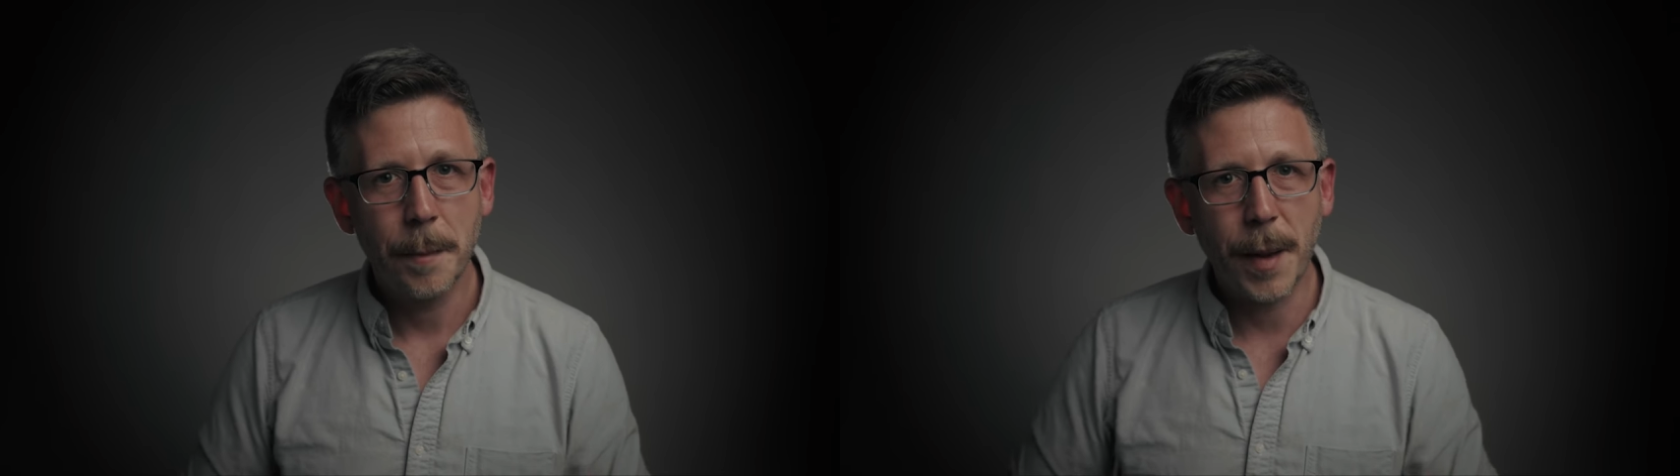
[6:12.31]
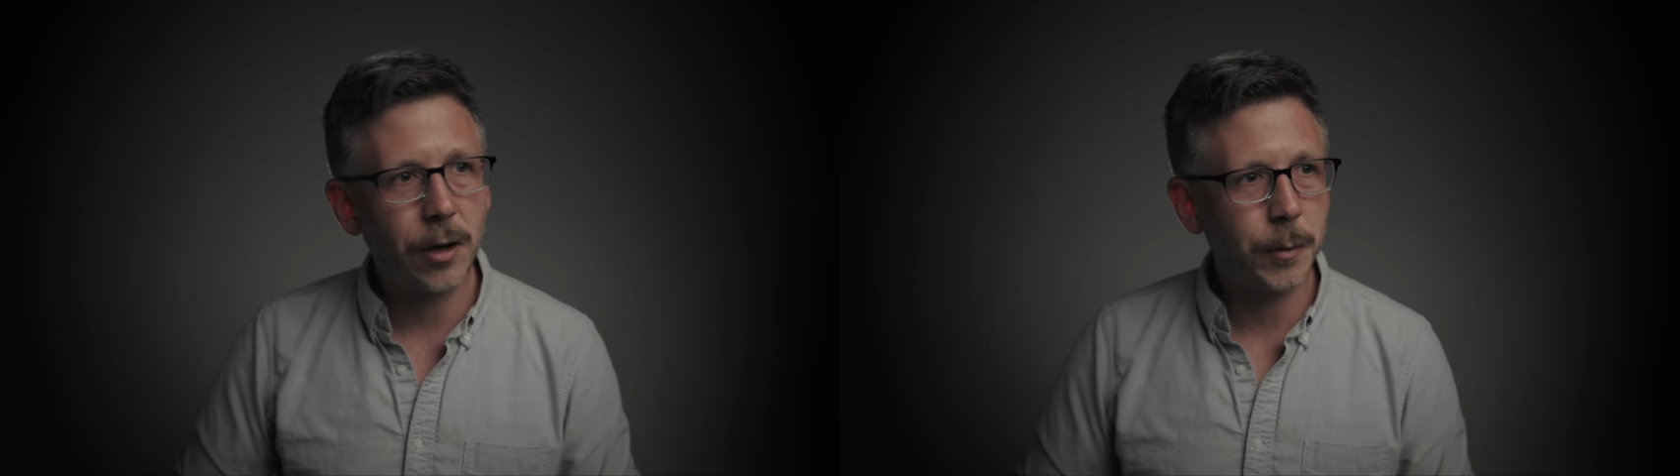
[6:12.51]

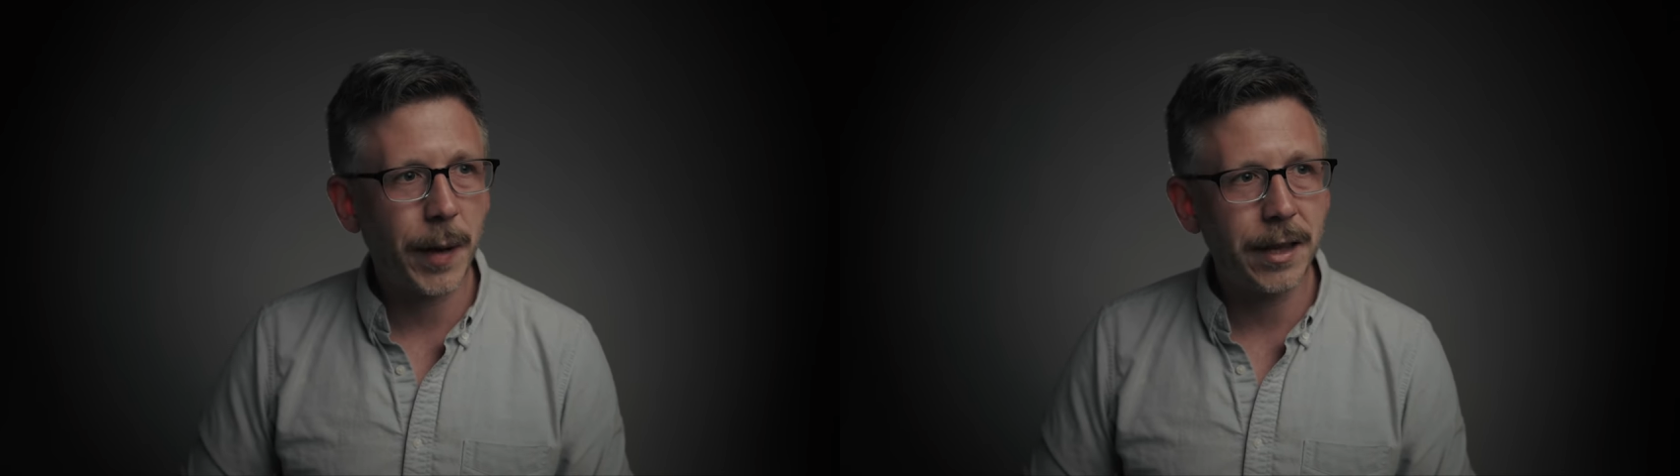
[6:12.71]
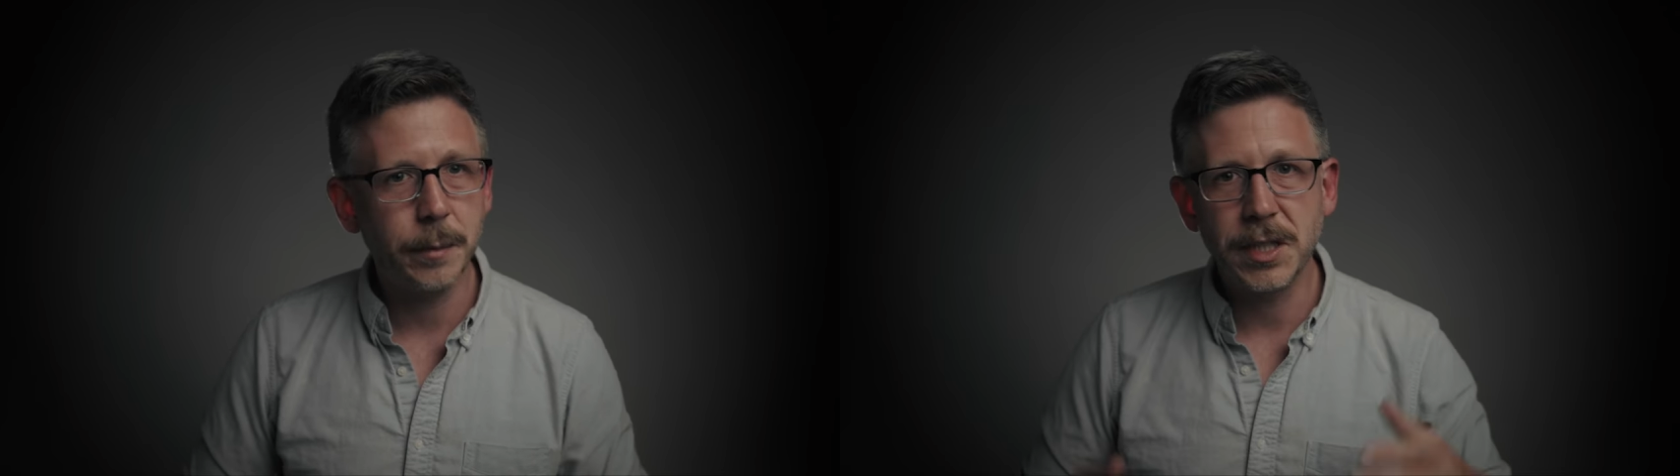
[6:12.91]
bound
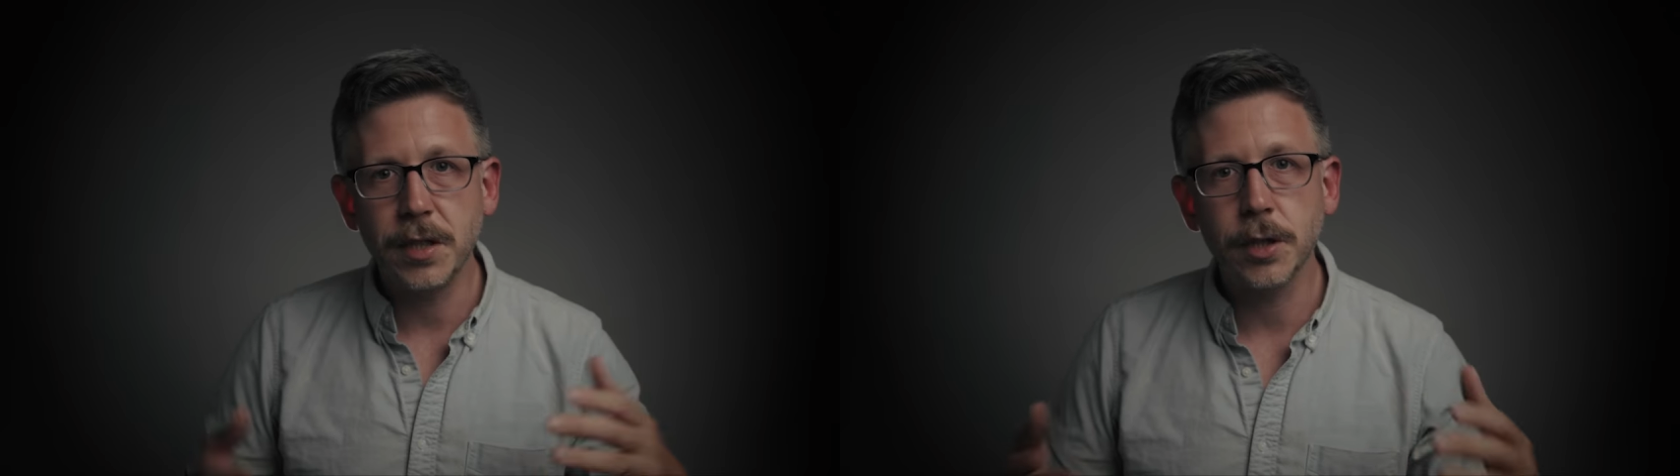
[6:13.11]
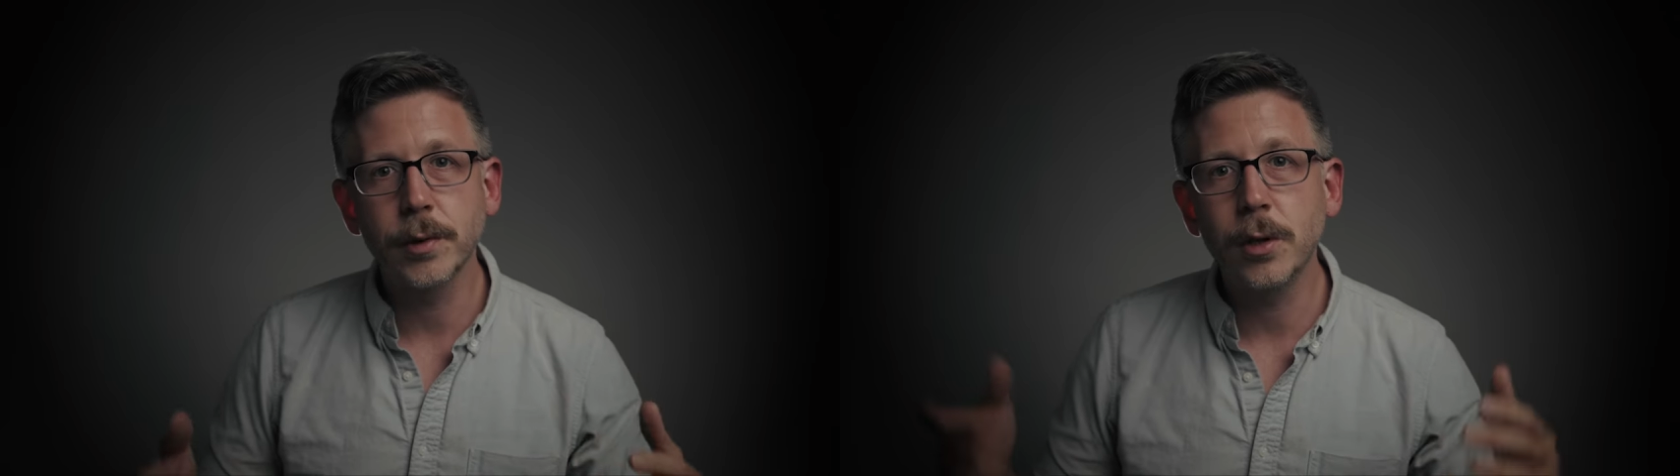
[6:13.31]
by the
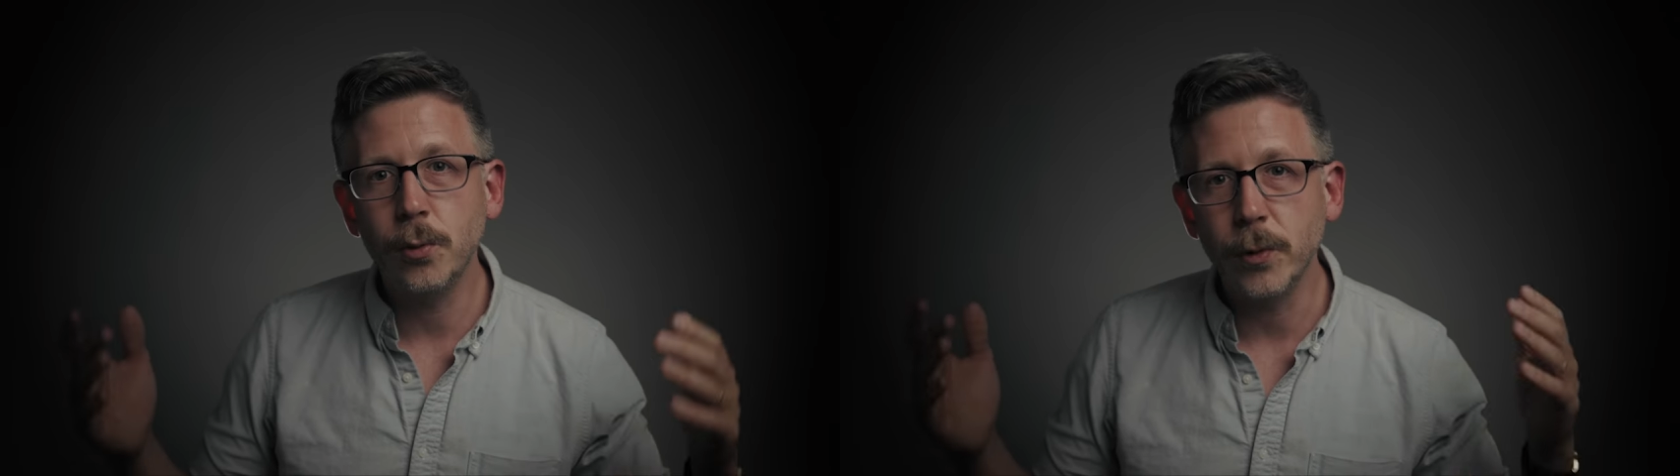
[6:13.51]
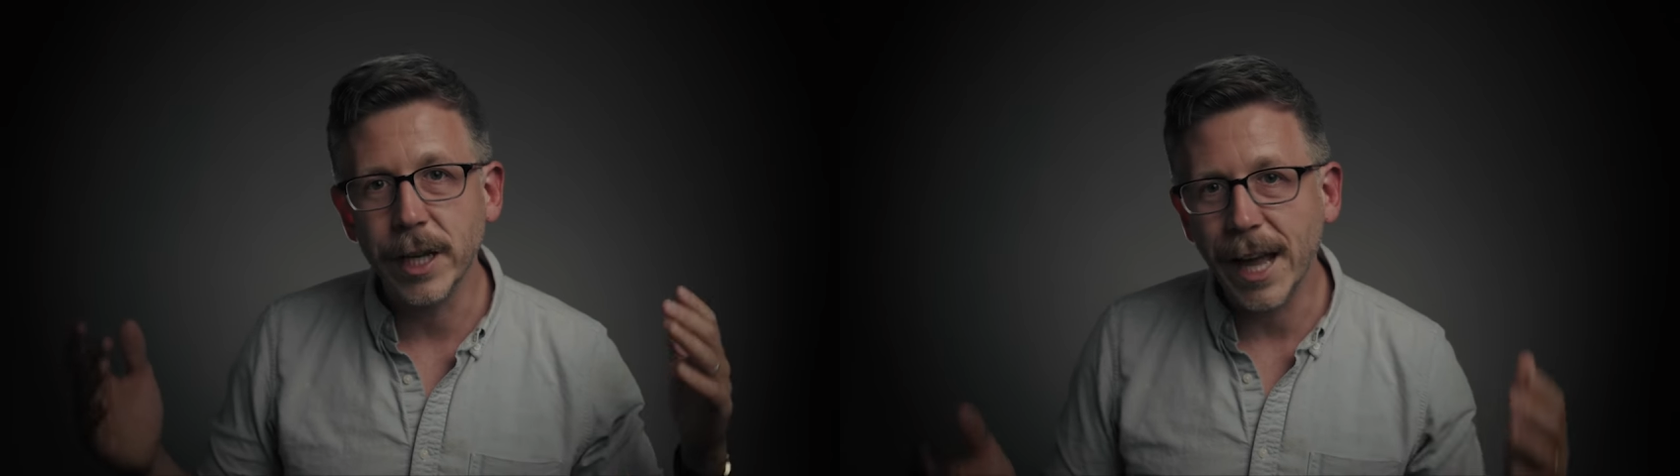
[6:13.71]

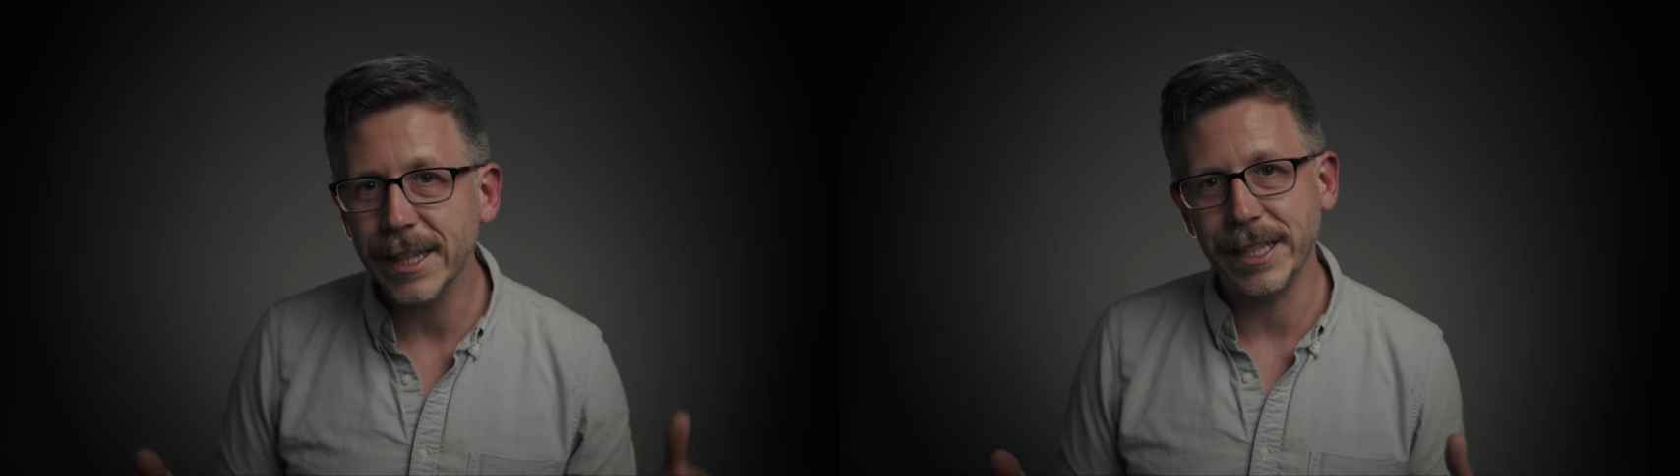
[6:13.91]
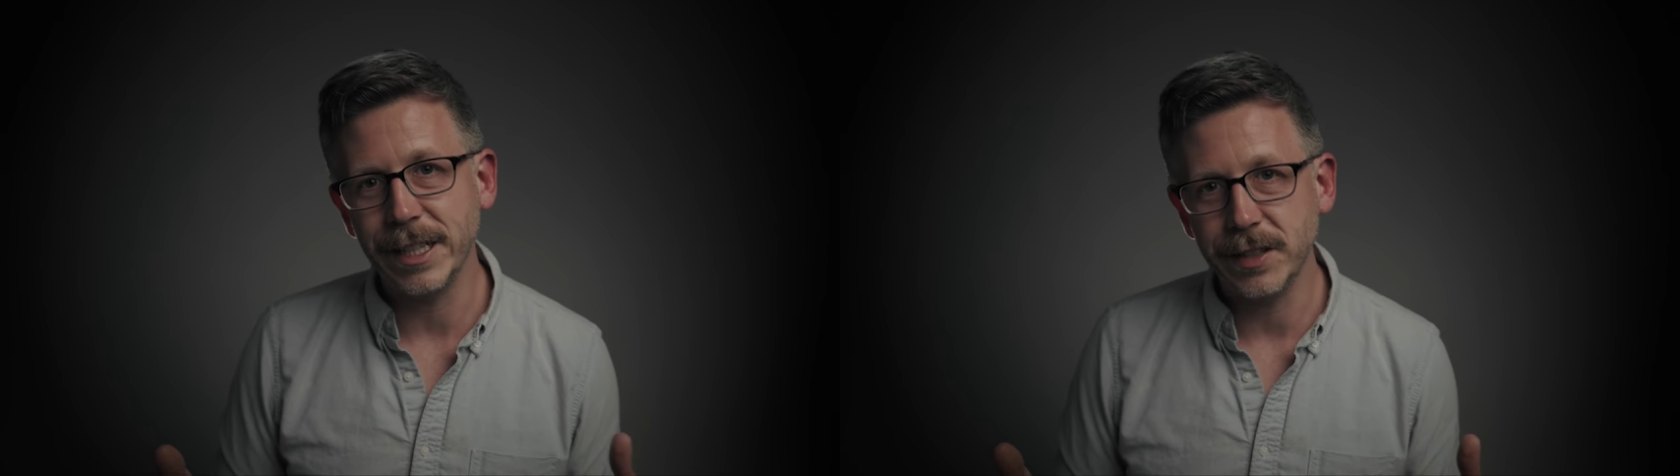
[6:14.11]
material
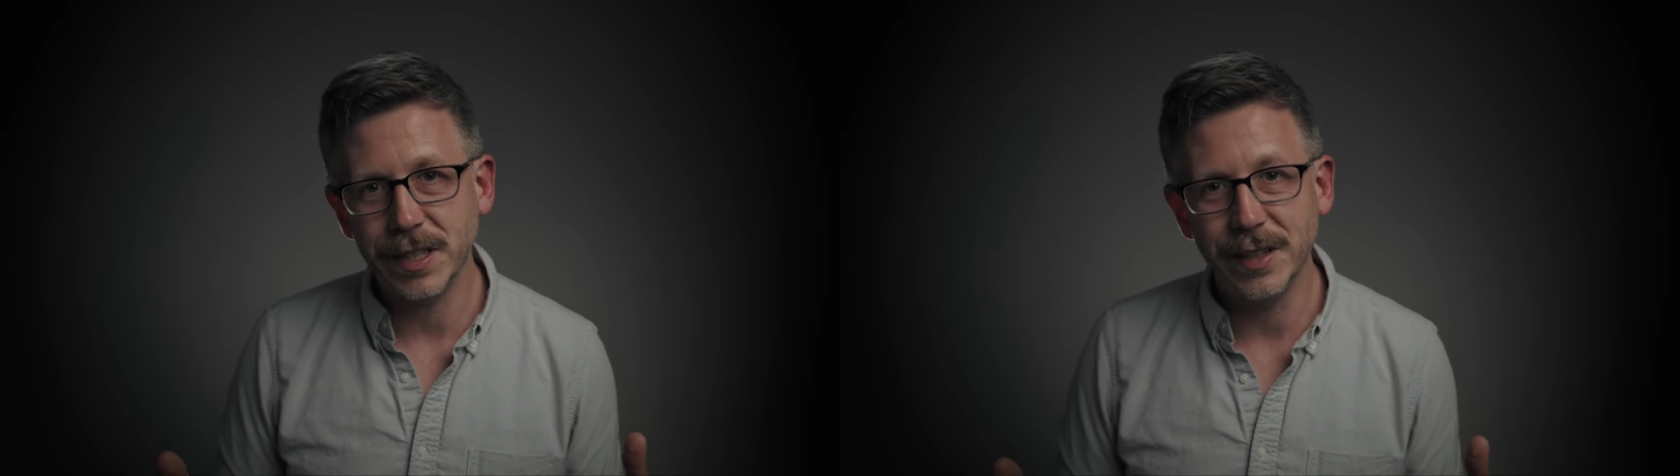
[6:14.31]
realities